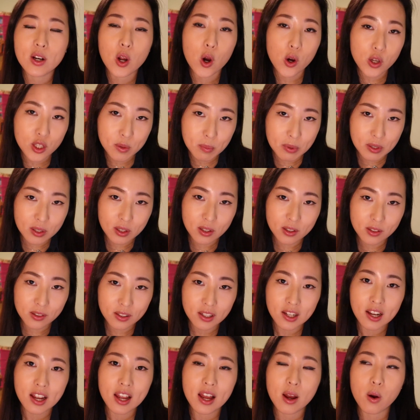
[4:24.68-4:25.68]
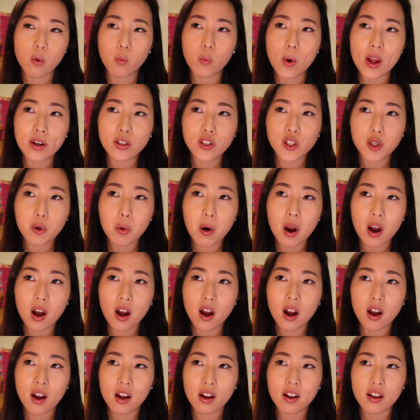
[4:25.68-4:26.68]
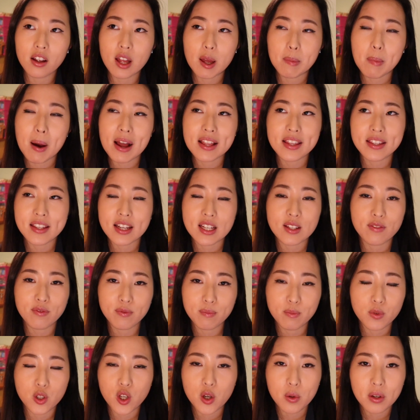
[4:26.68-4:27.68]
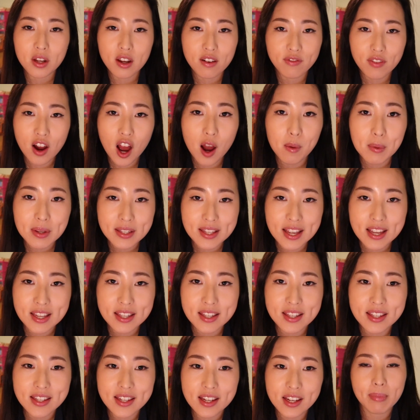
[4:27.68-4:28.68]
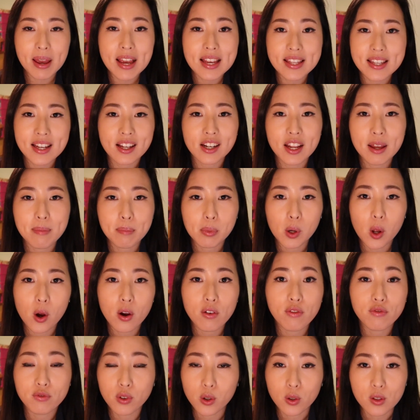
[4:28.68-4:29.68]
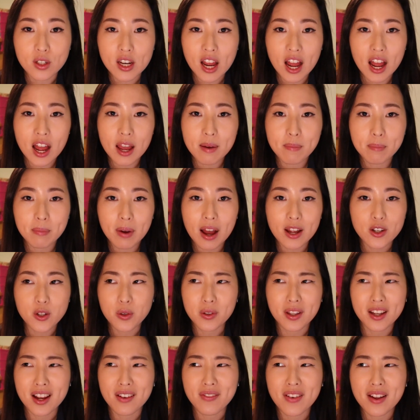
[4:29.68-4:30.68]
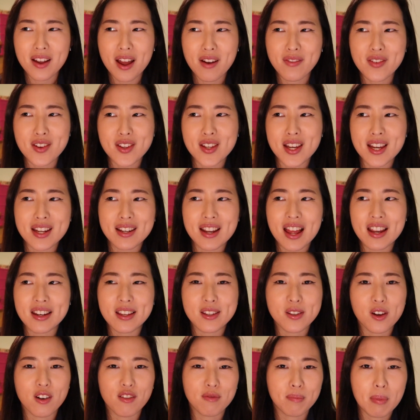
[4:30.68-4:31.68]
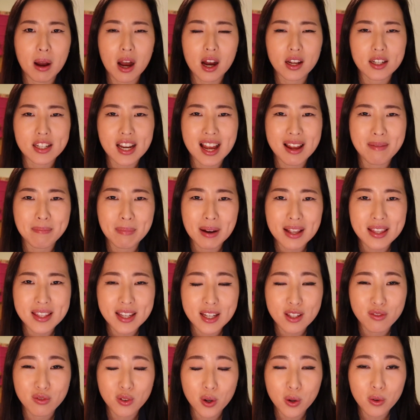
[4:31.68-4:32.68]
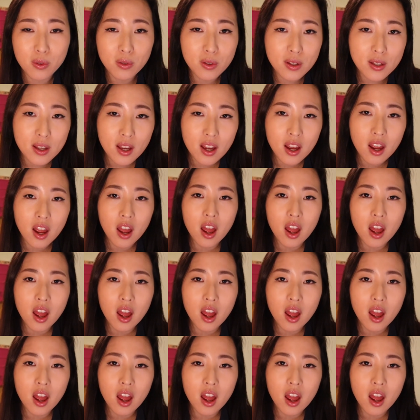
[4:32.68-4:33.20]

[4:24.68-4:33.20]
in hospital. When you are a band 6 junior pharmacist, basically employed full time, I don't think I've ever seen any sort of part time band 6 roles.